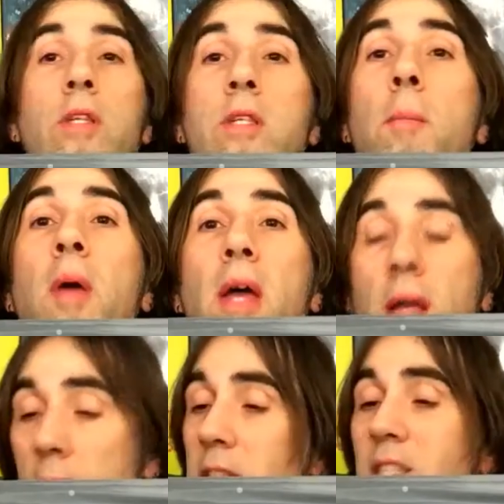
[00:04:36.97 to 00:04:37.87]
It's a
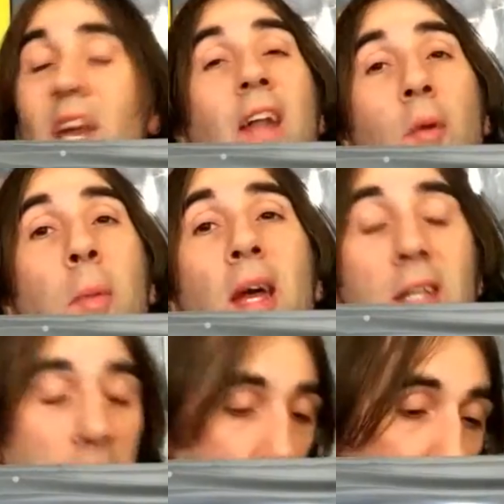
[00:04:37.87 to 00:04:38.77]
big. This is kind of a
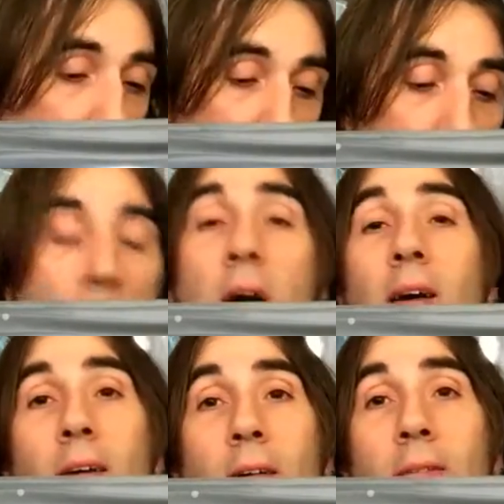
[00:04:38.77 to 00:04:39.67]
big display.
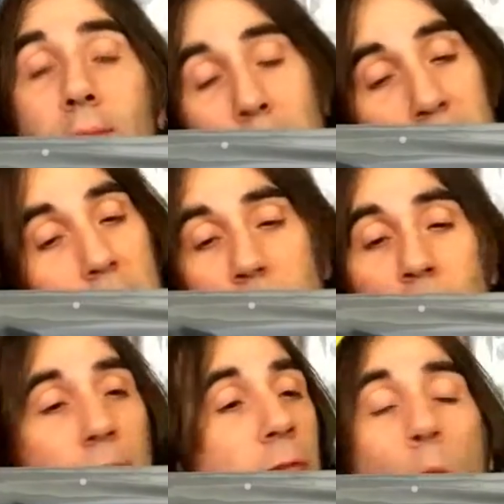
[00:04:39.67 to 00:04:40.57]

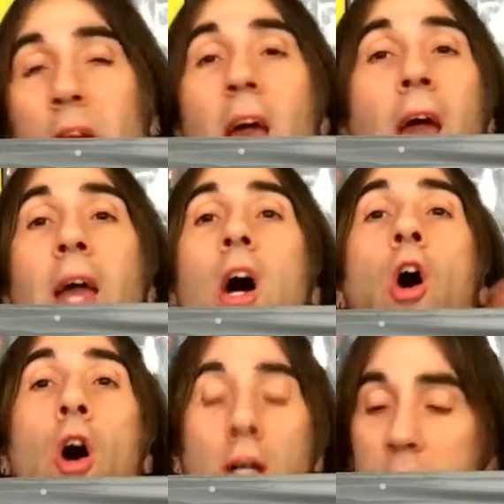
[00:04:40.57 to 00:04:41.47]
4K,
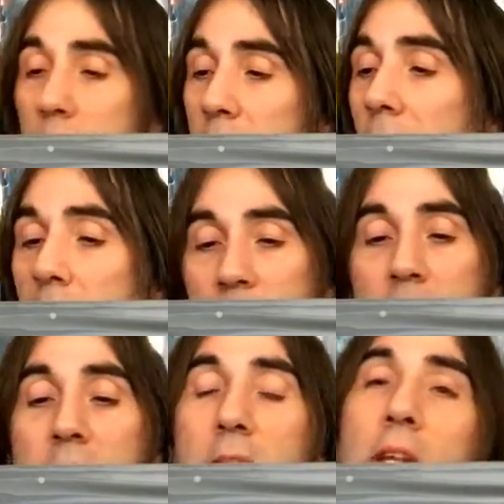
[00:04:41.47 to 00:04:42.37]
awesome guys.
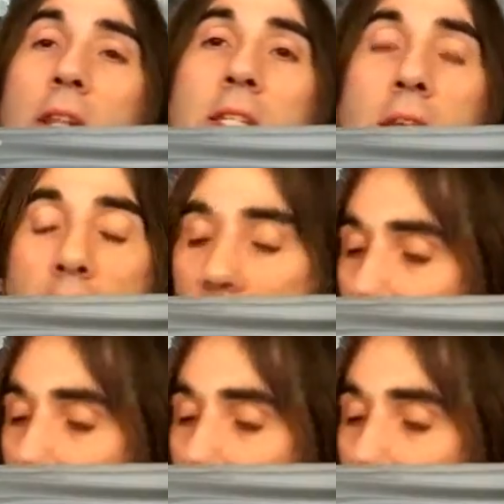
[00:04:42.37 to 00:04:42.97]
This is this is a